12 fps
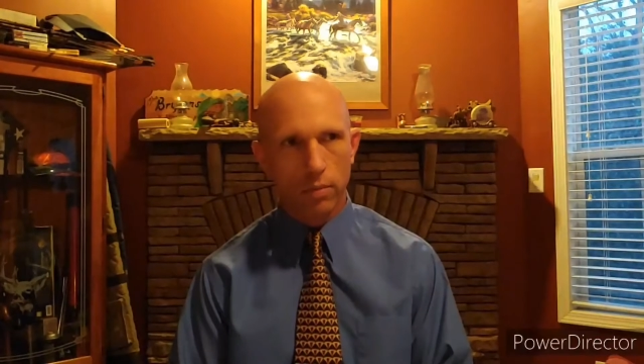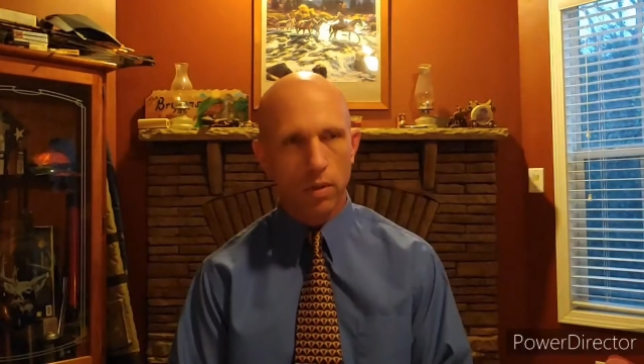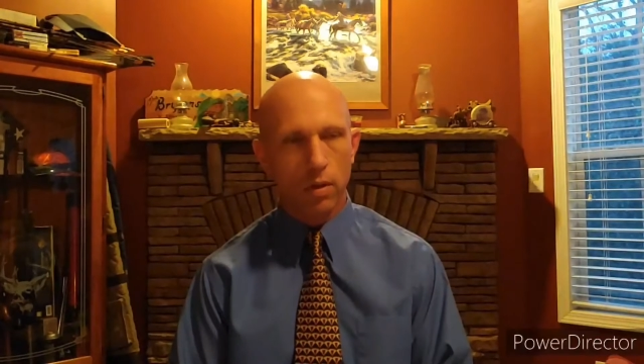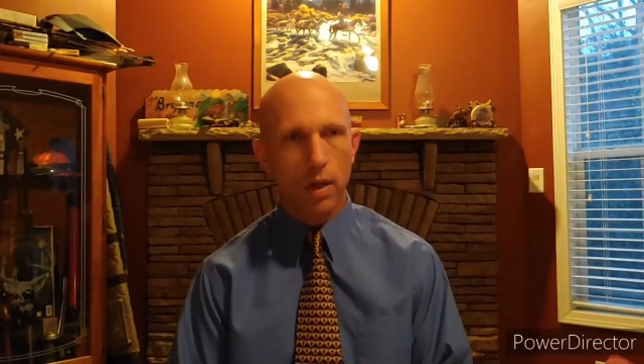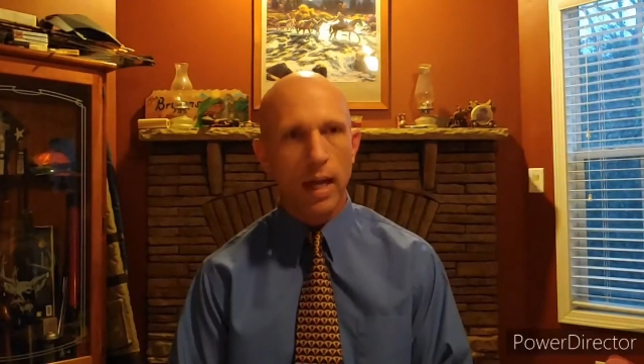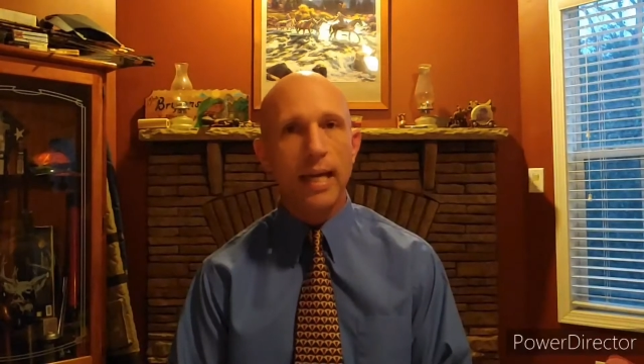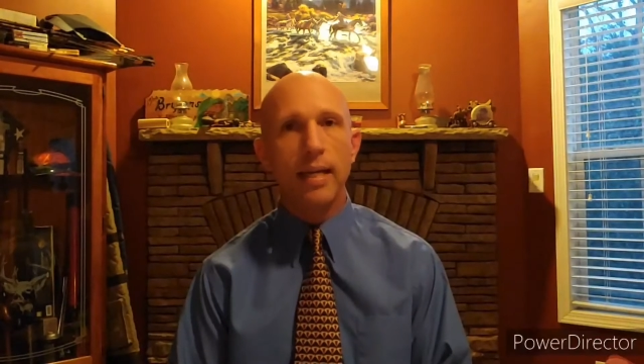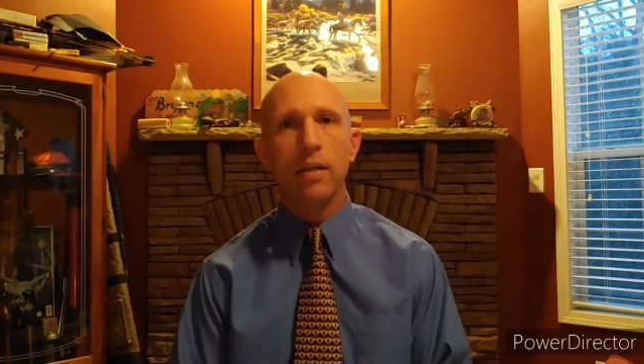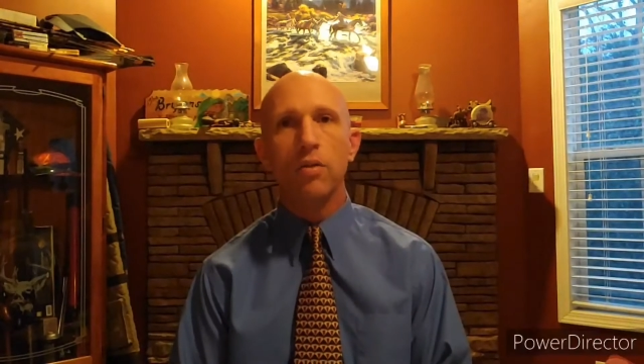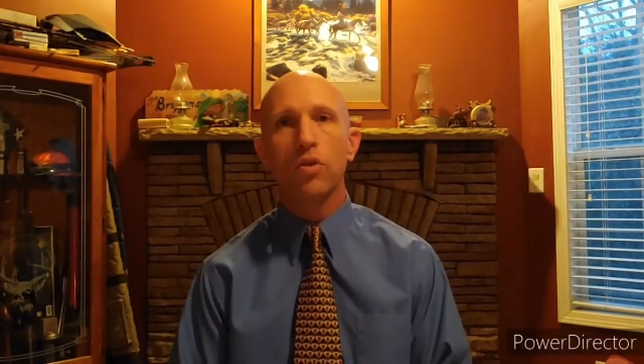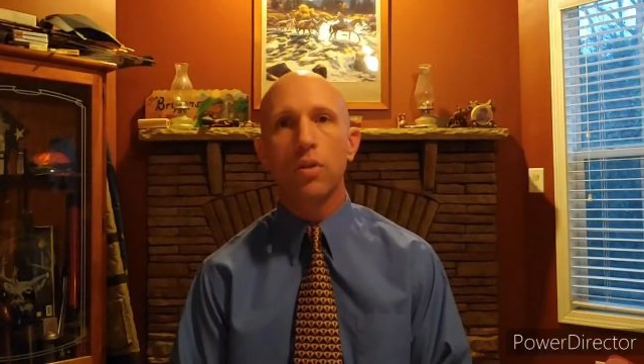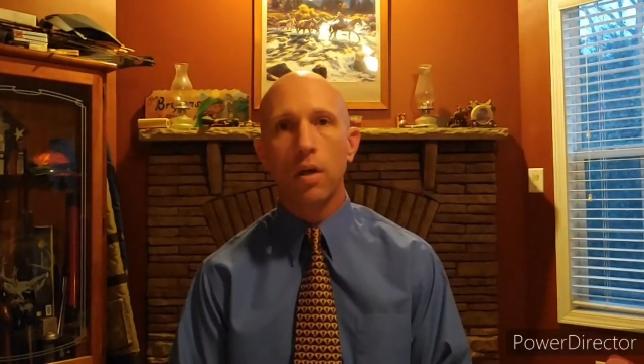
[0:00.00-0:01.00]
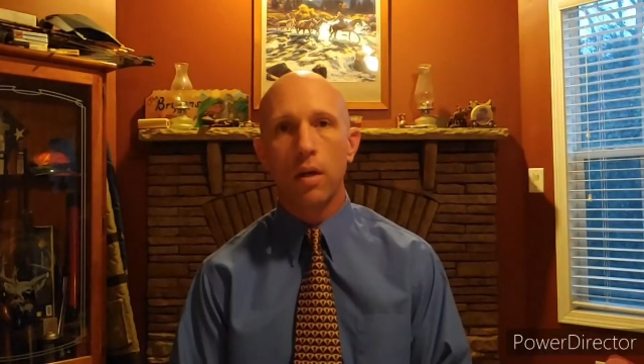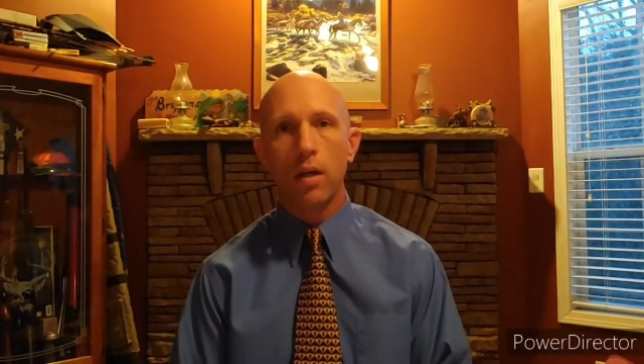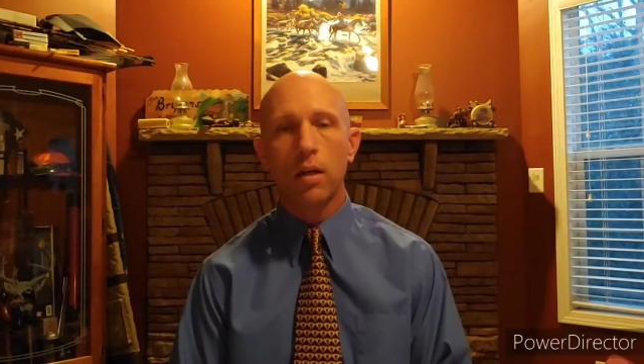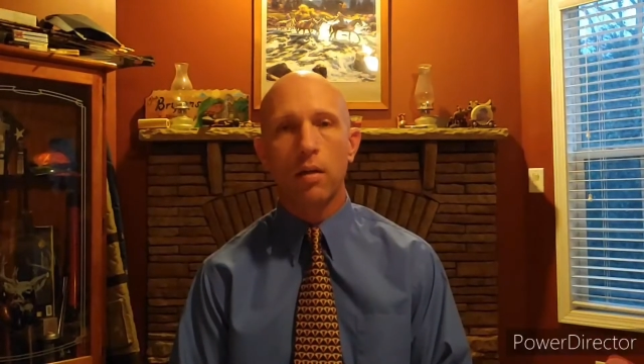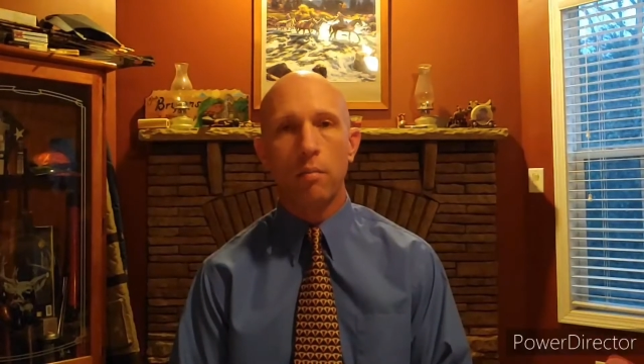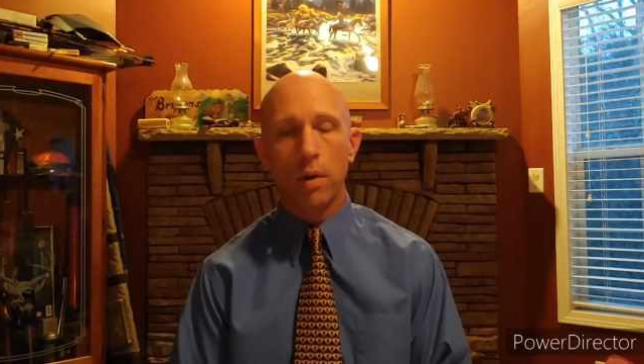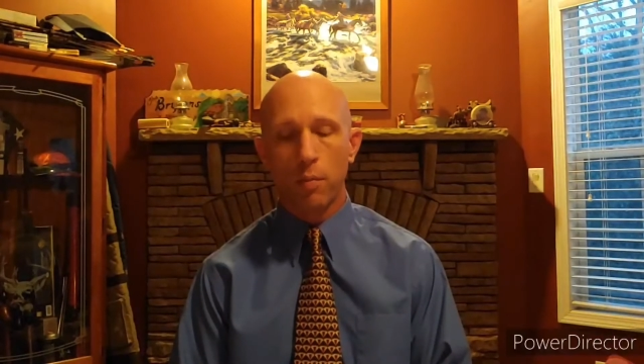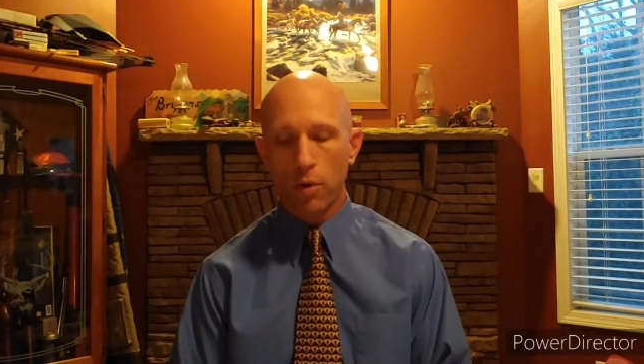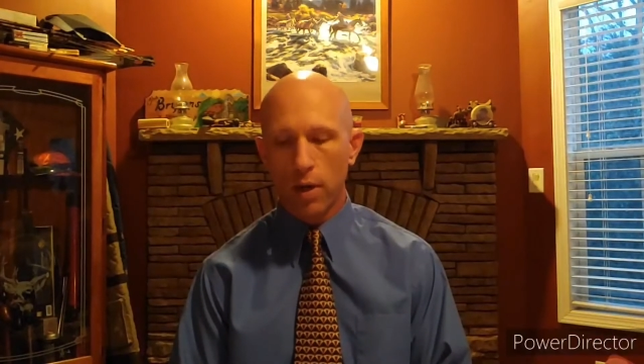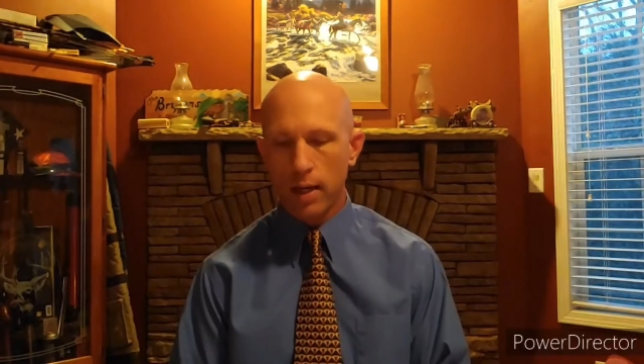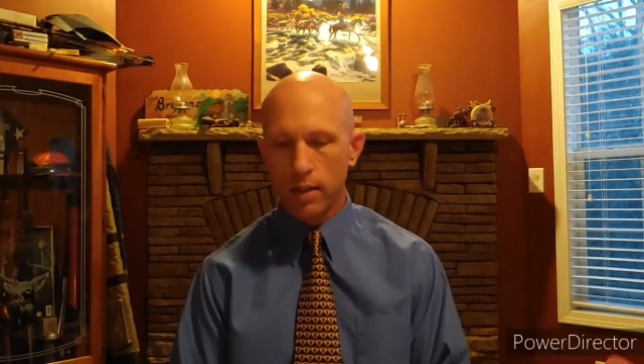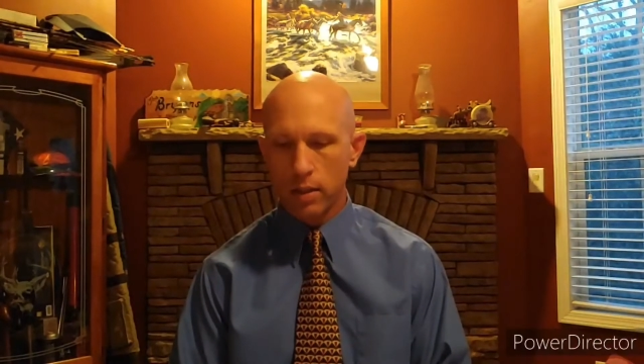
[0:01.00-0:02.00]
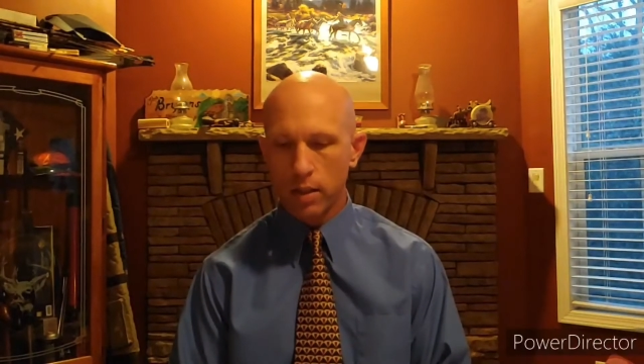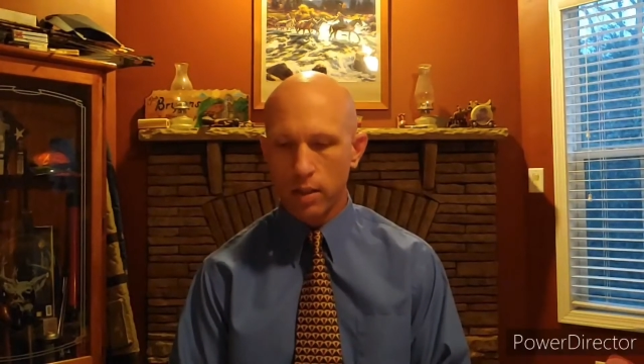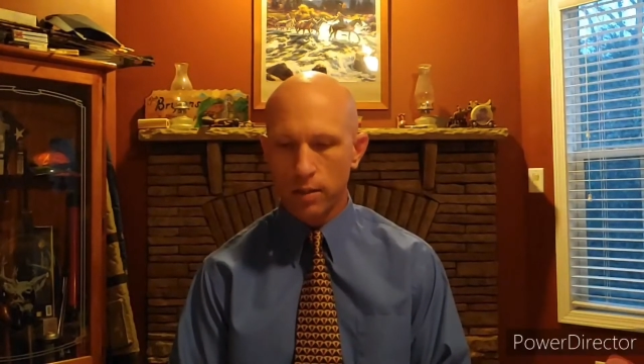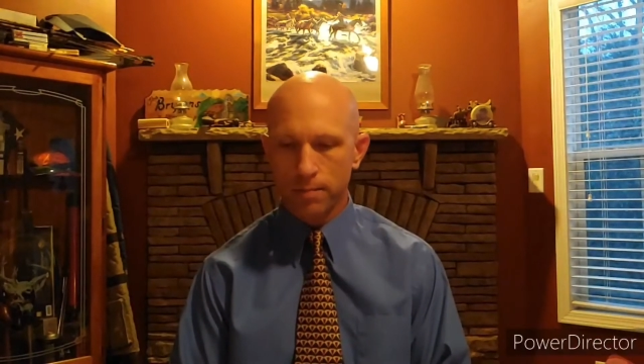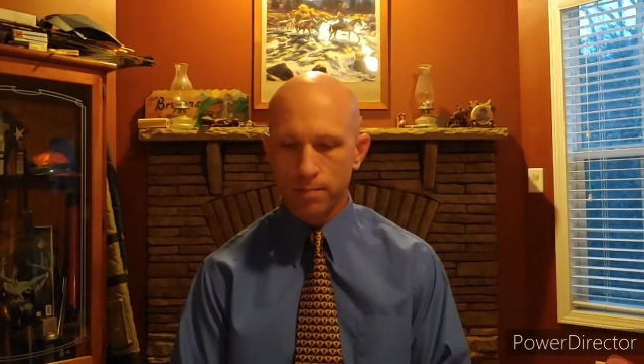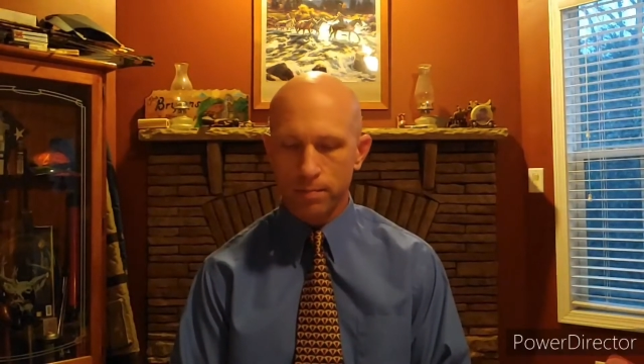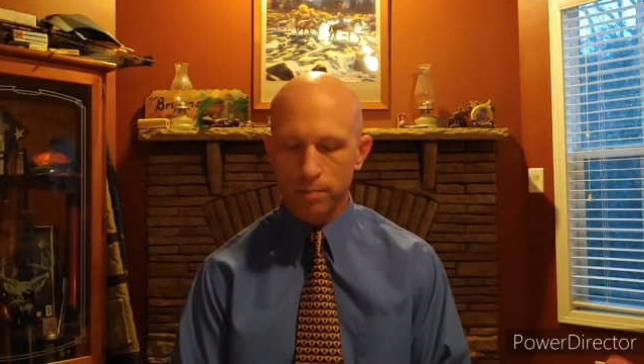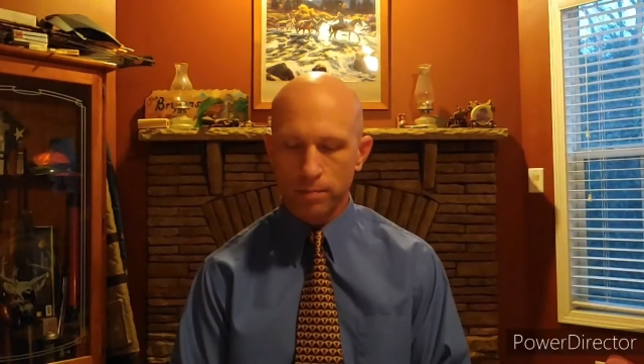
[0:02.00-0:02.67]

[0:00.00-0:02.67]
uh, aid in studying and memorizing it.